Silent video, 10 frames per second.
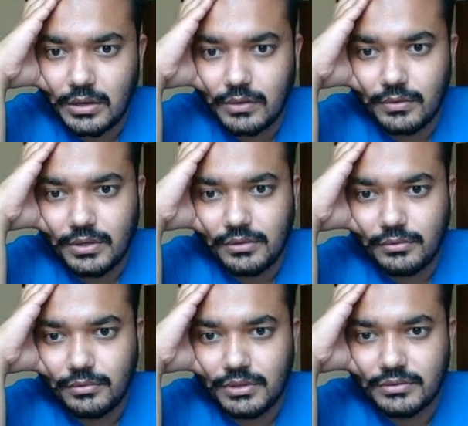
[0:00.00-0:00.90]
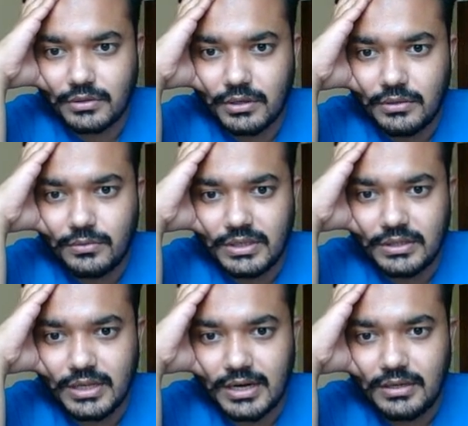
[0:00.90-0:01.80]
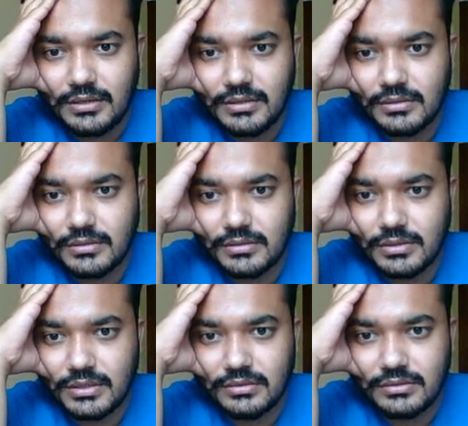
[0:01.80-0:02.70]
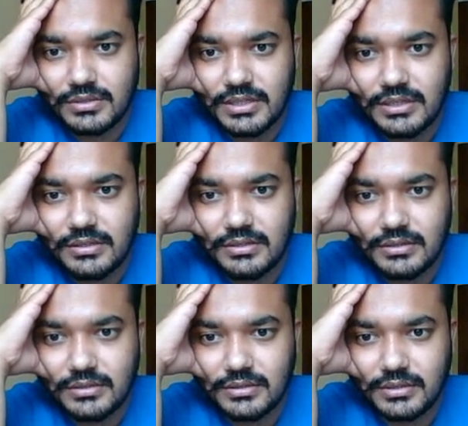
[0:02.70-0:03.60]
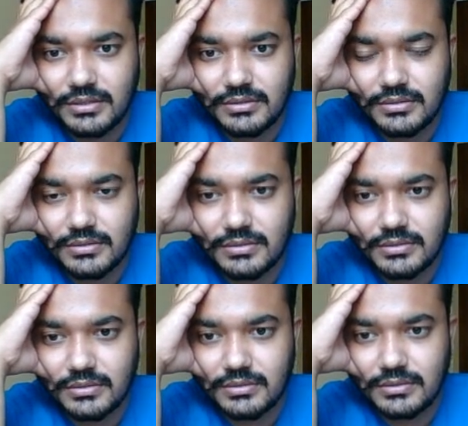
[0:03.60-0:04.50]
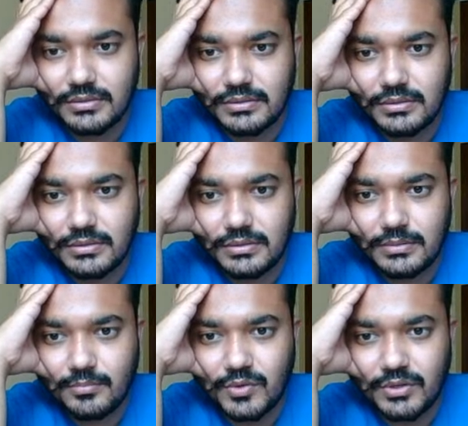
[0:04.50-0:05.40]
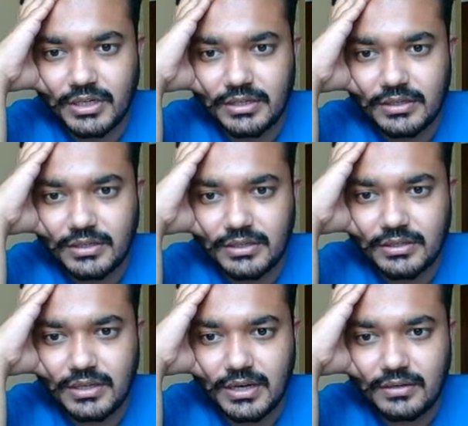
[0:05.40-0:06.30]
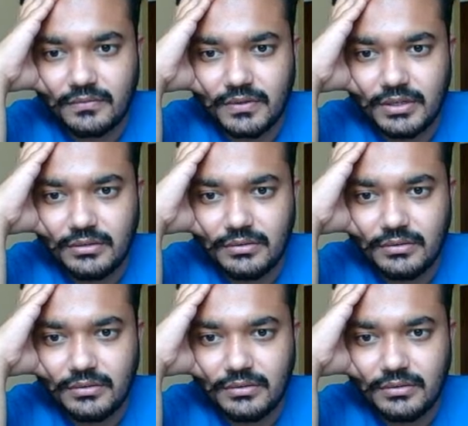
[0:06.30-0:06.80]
Okay, so he's not doing that. Instead, he's protecting it that way.